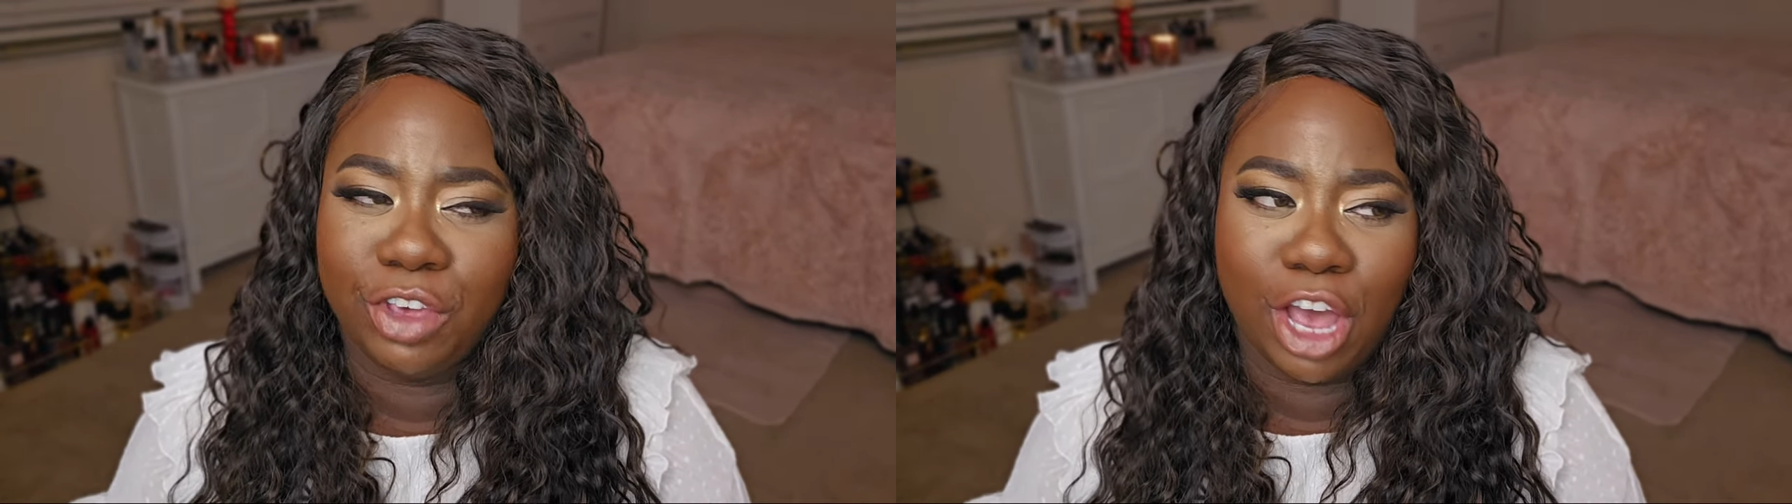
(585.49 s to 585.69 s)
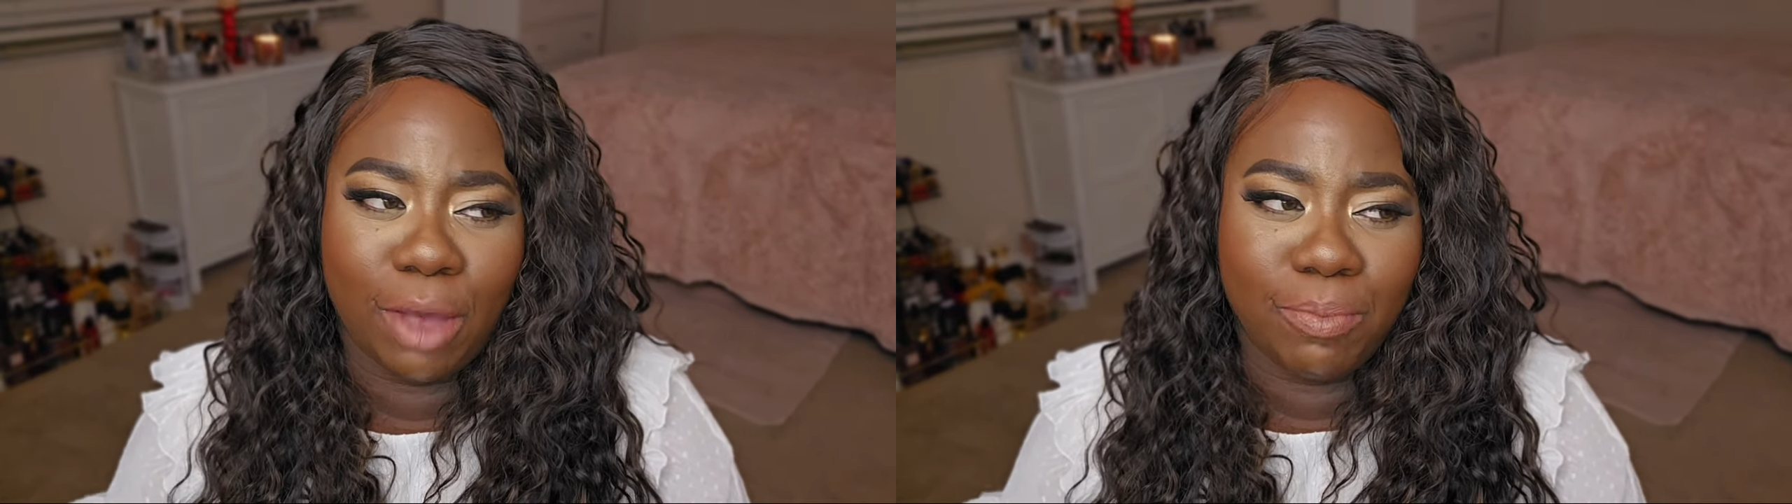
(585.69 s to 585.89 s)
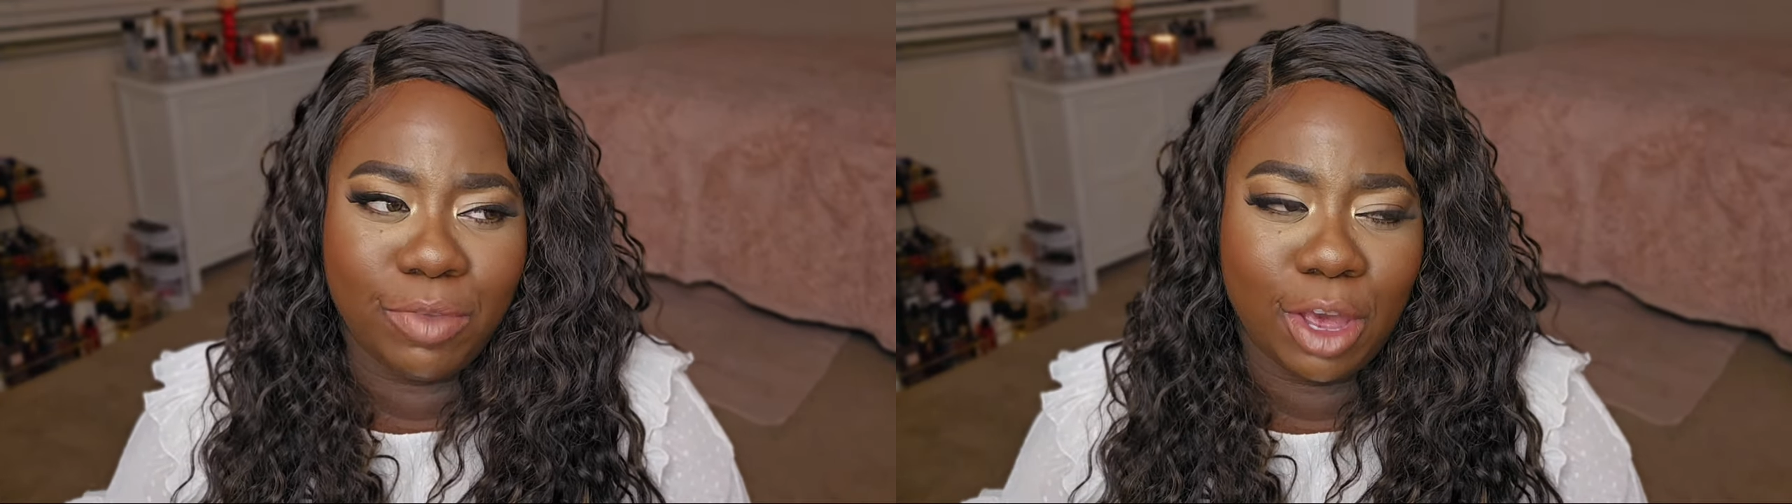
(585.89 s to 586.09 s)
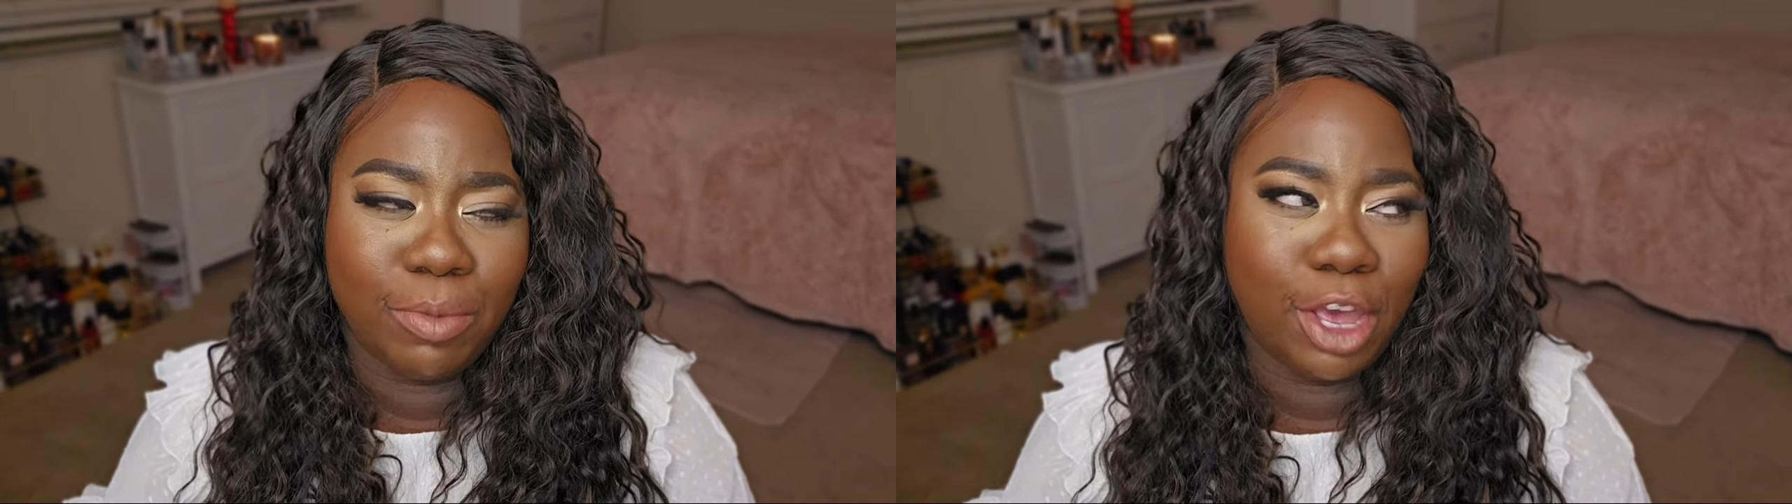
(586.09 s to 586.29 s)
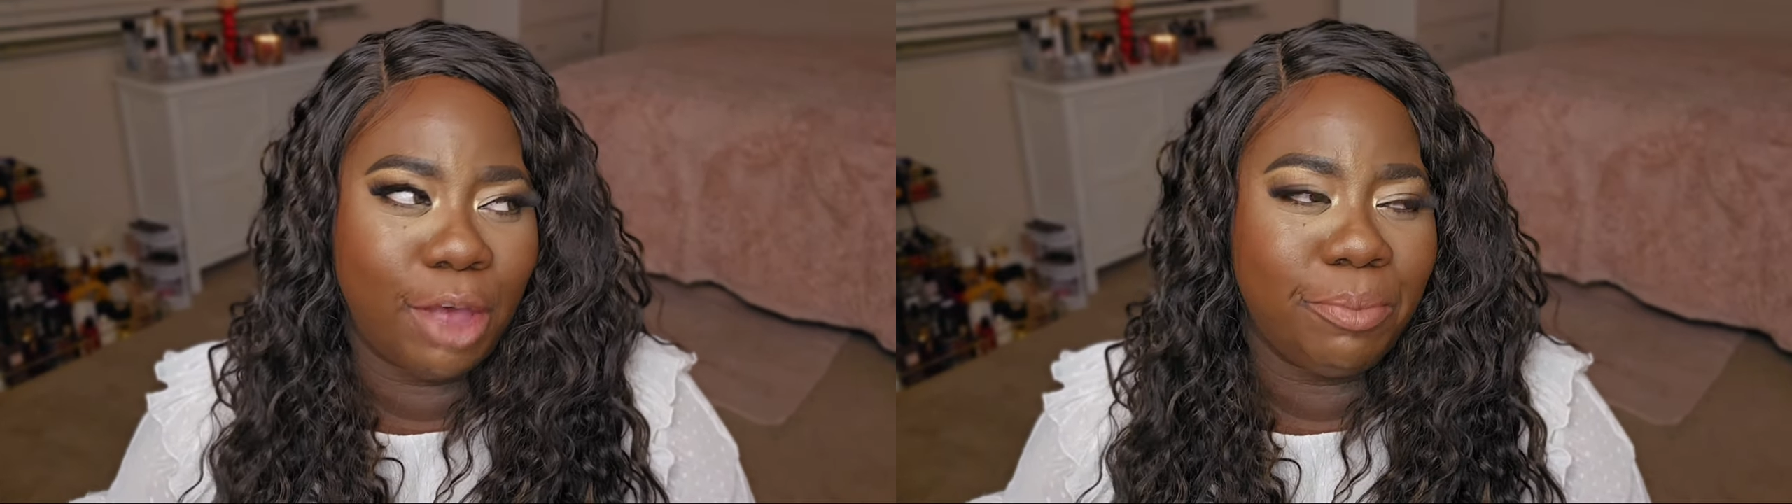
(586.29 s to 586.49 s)
Yum,
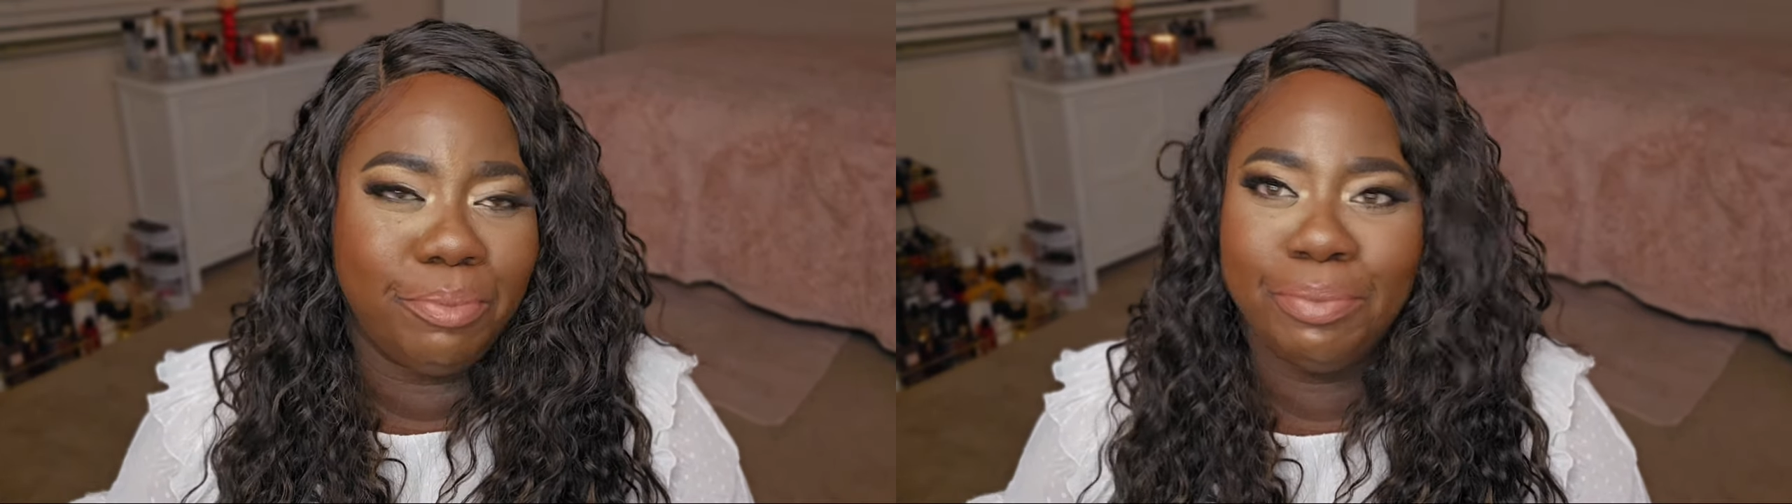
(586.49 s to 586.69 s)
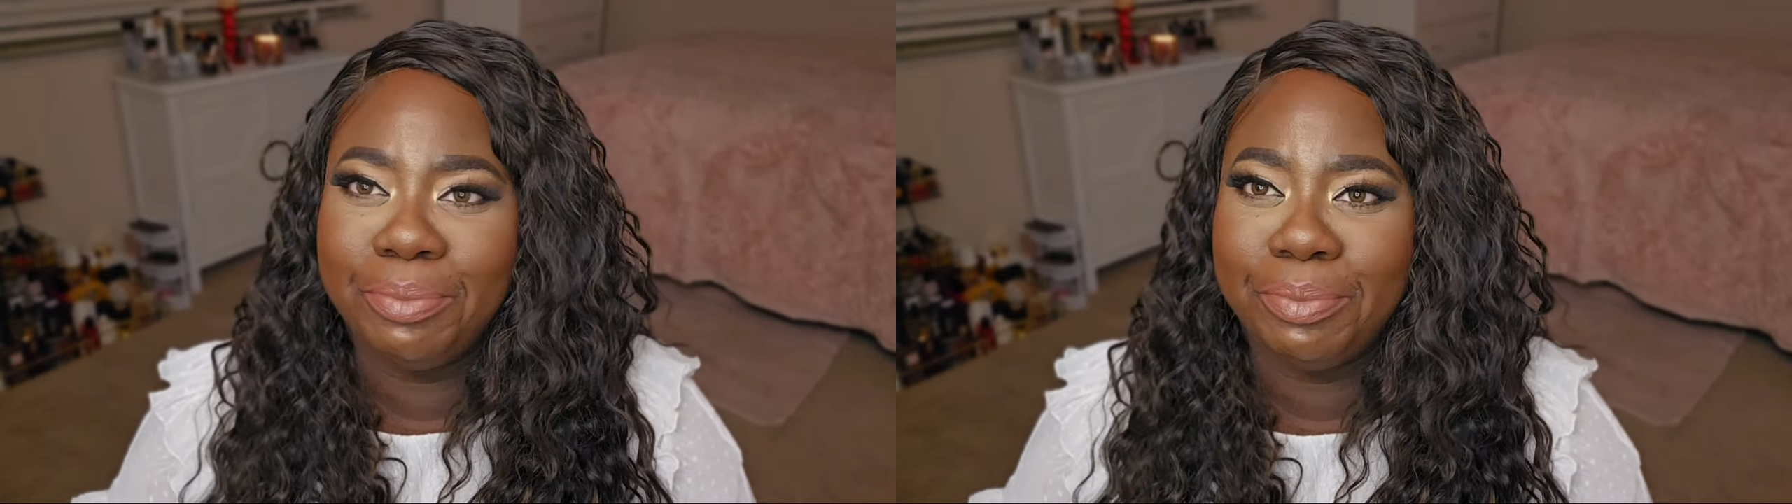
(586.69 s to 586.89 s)
Yum Yum?